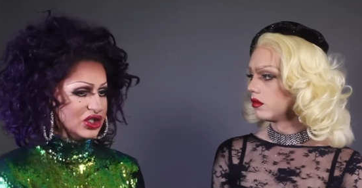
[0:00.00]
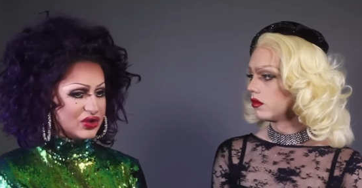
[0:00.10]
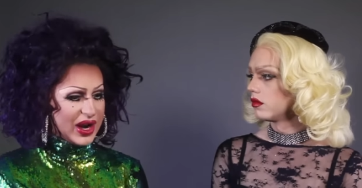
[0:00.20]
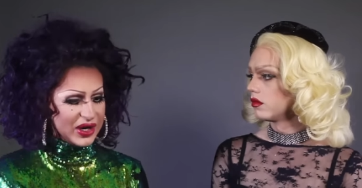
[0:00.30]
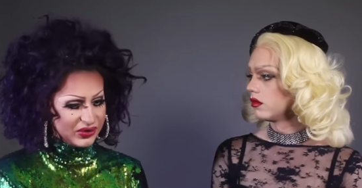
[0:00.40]

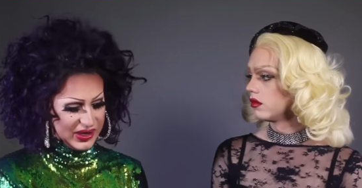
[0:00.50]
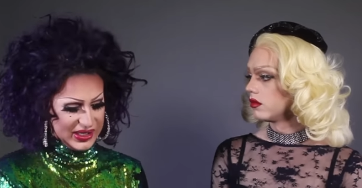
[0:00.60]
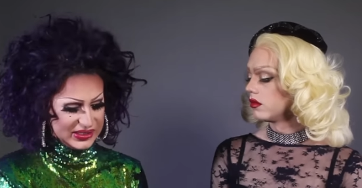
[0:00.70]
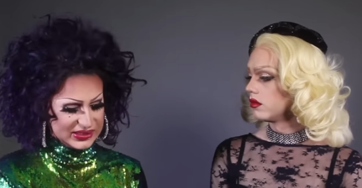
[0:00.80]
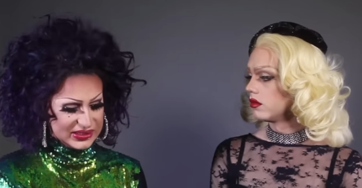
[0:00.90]
Speaker 1: Drag
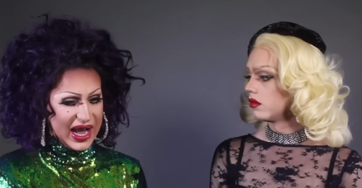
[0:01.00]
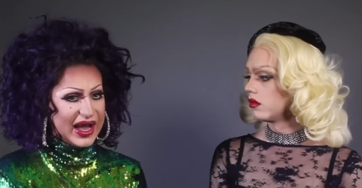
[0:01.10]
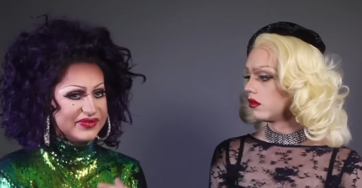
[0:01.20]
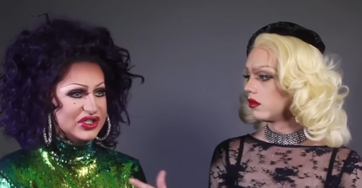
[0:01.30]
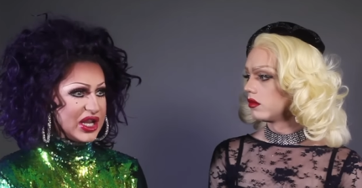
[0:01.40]
Race,
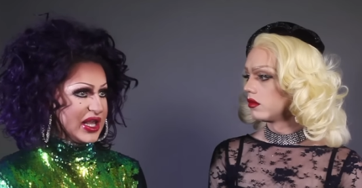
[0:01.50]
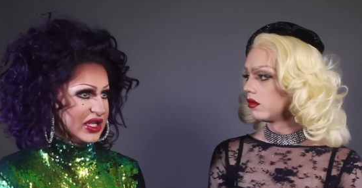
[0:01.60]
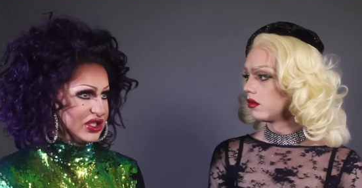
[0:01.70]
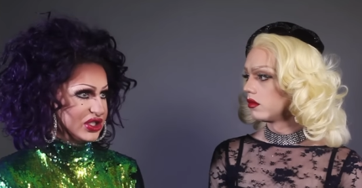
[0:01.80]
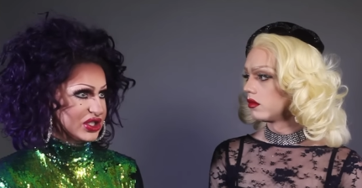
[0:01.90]
I've
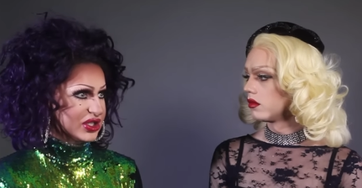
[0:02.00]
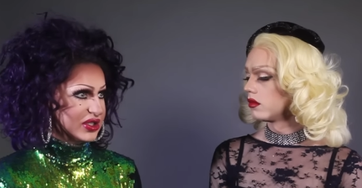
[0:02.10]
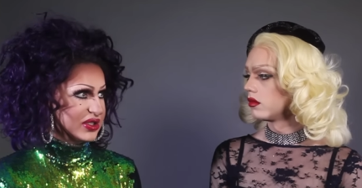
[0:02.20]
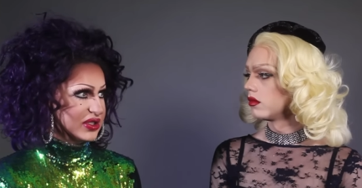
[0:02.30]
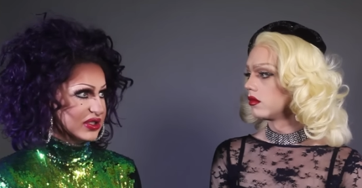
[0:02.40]
changed
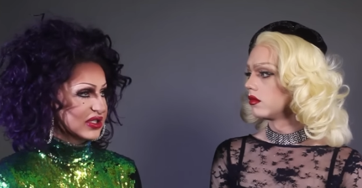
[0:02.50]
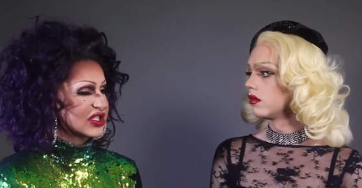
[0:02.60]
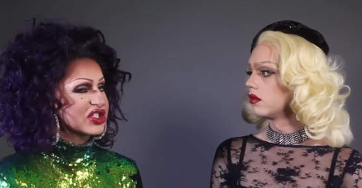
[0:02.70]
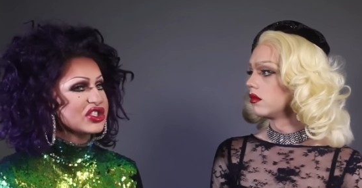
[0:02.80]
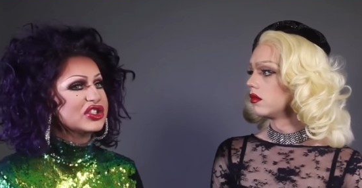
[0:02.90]

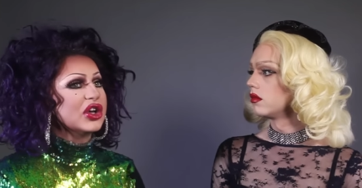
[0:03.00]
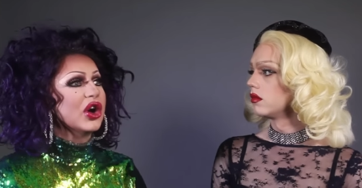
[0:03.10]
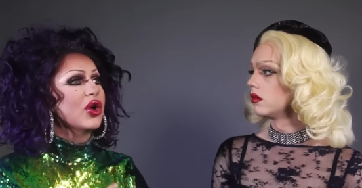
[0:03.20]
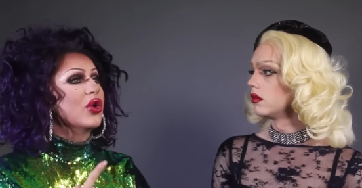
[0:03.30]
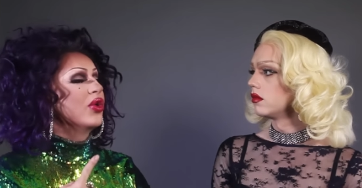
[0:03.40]

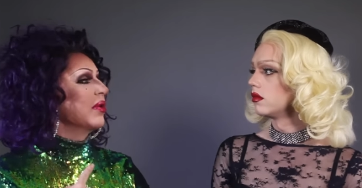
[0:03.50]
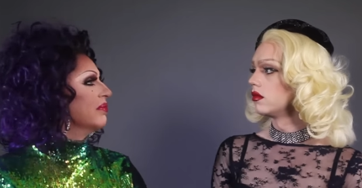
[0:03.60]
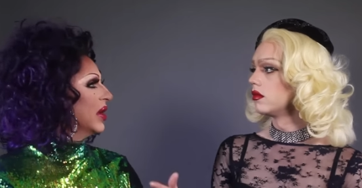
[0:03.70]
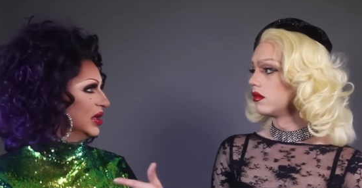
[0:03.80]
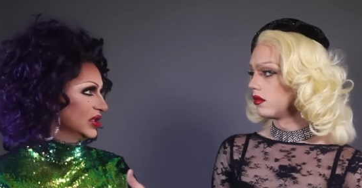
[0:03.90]
so
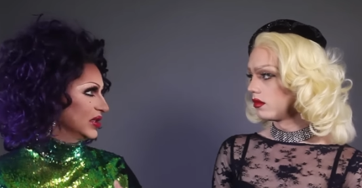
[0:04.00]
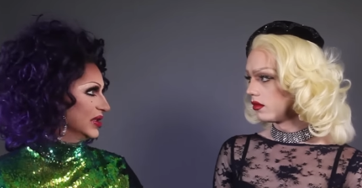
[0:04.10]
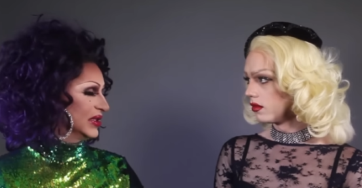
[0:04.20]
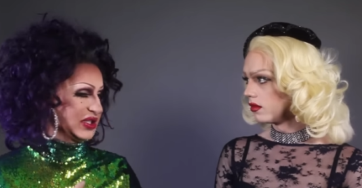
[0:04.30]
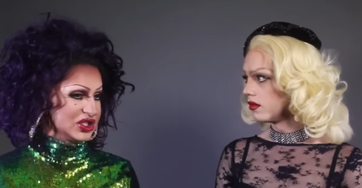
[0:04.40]
much mm-hmm.
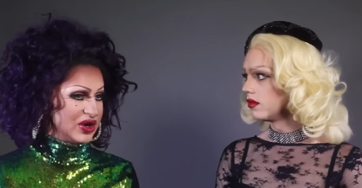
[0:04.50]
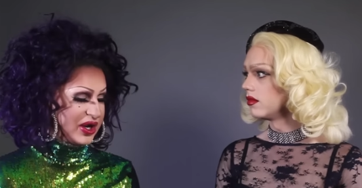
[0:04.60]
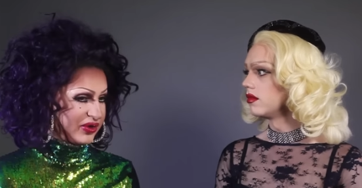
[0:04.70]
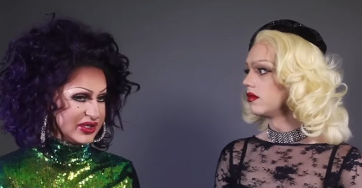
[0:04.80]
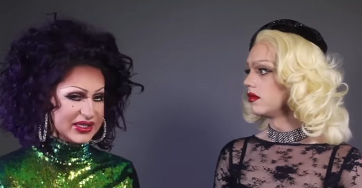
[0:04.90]
since
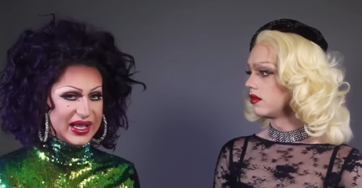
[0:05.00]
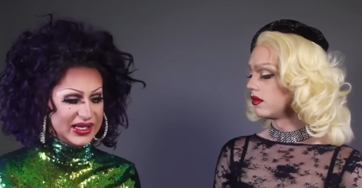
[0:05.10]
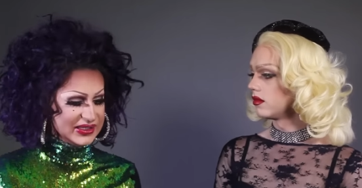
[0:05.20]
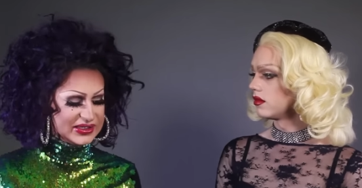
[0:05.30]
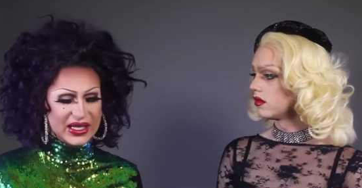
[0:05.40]
Drag Race
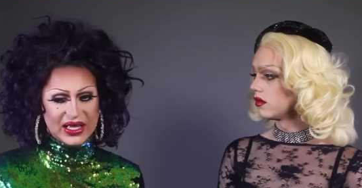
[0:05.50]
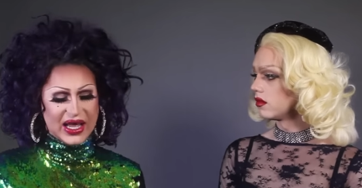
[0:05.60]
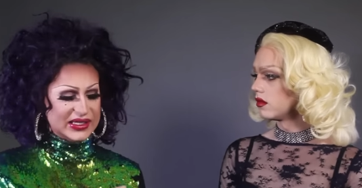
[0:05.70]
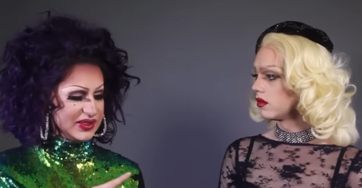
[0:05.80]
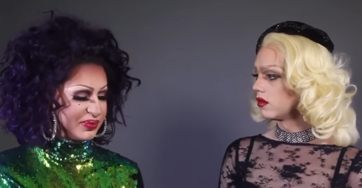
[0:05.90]
as
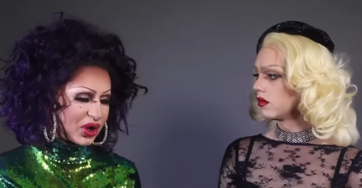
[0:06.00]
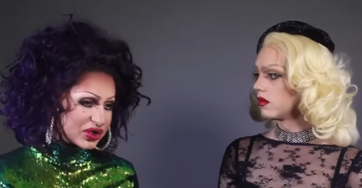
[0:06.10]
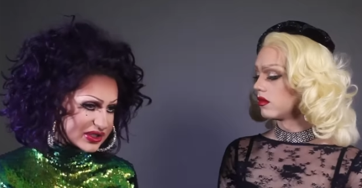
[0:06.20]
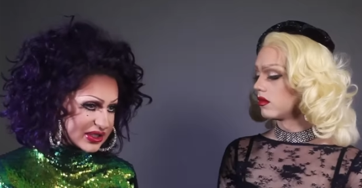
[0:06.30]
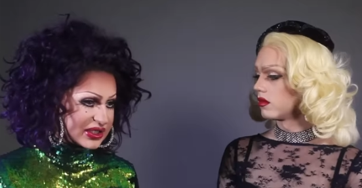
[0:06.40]
as a
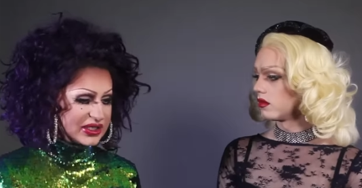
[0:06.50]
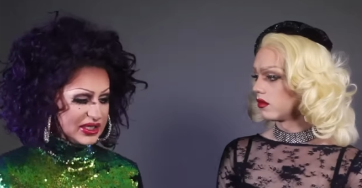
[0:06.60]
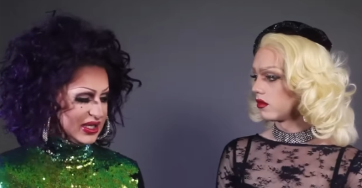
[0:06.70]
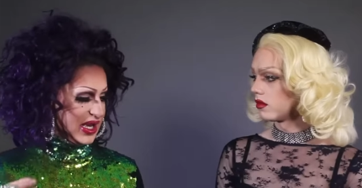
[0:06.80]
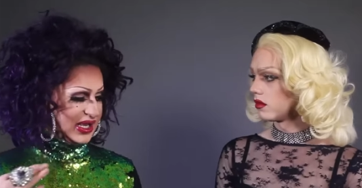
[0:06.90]
person,
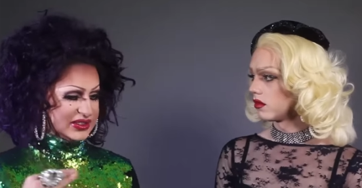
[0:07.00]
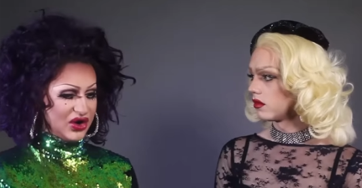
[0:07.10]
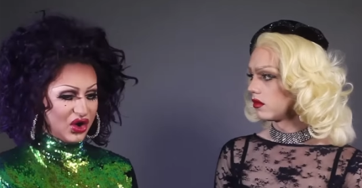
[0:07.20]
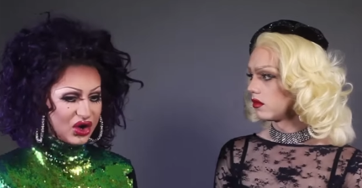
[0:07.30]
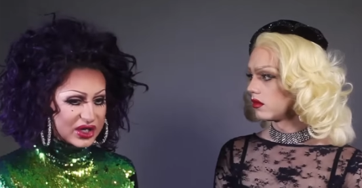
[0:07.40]
as an
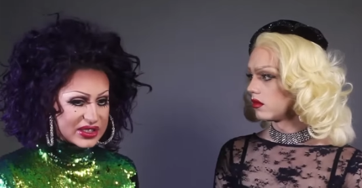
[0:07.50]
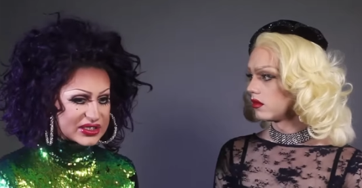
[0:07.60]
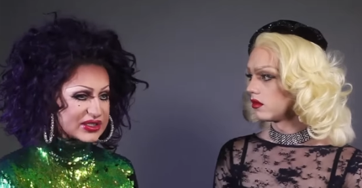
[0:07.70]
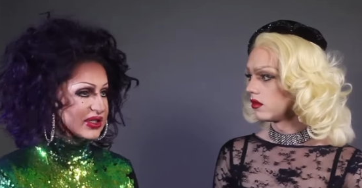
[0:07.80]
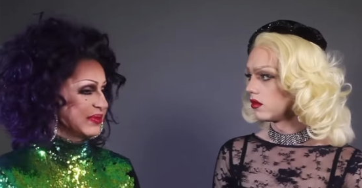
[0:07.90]

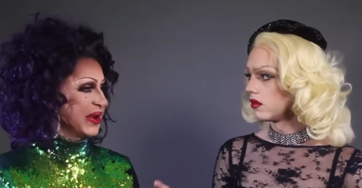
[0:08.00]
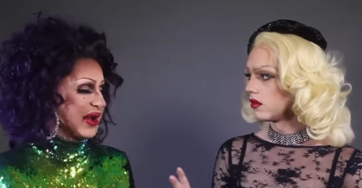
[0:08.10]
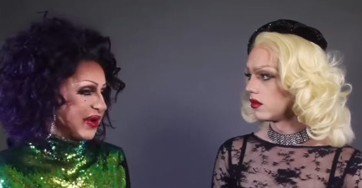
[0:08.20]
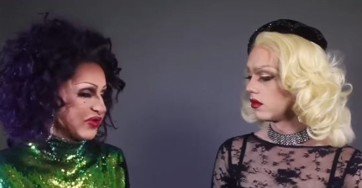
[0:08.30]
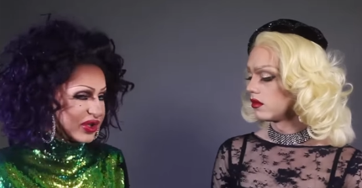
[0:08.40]
artist. I mean,
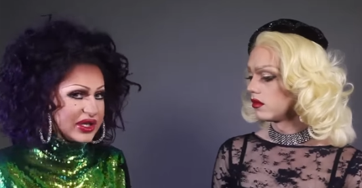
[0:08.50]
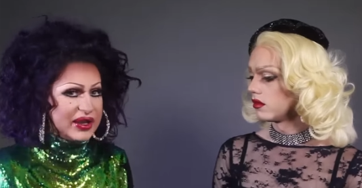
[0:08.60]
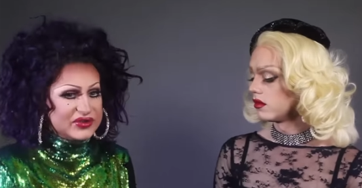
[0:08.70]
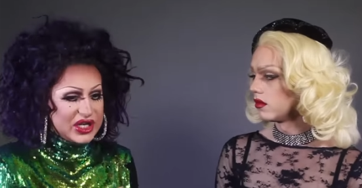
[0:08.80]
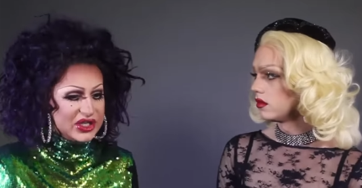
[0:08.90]
I've really
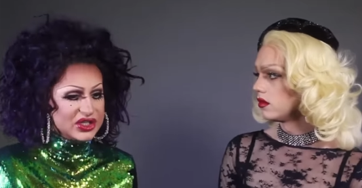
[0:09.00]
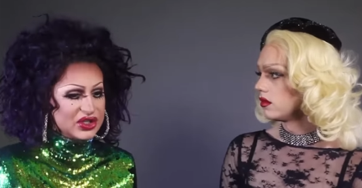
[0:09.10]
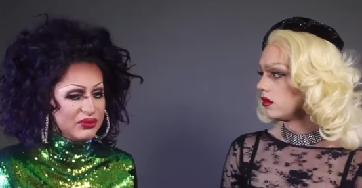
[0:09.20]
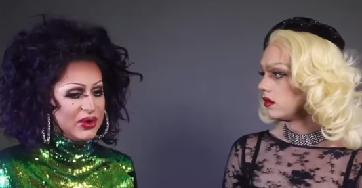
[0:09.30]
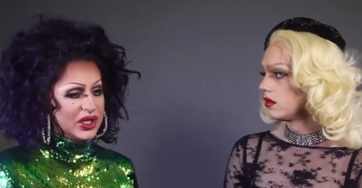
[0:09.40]
I've changed
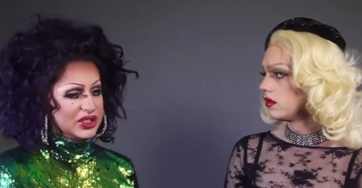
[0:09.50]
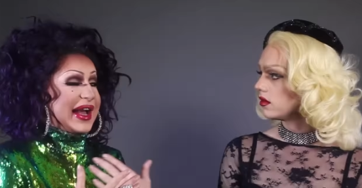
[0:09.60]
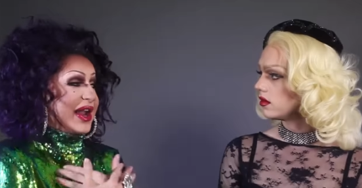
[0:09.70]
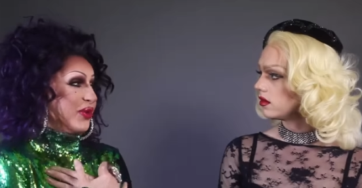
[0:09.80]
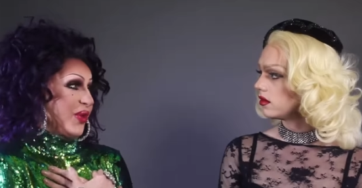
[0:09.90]
so much.
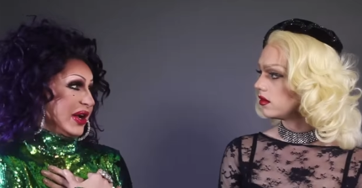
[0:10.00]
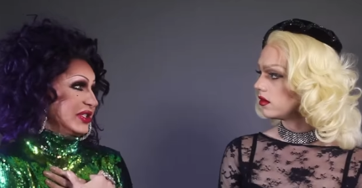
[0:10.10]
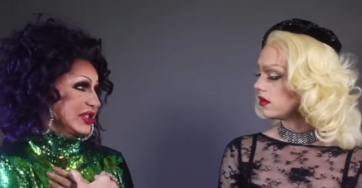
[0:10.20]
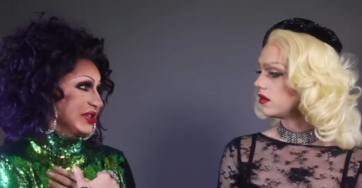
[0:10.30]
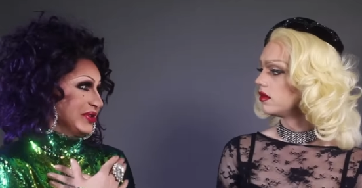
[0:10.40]
I don't
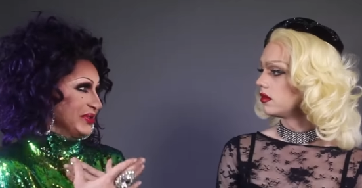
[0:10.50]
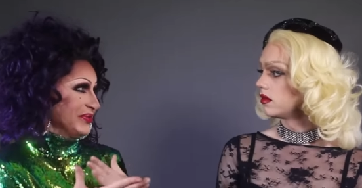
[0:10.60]
watch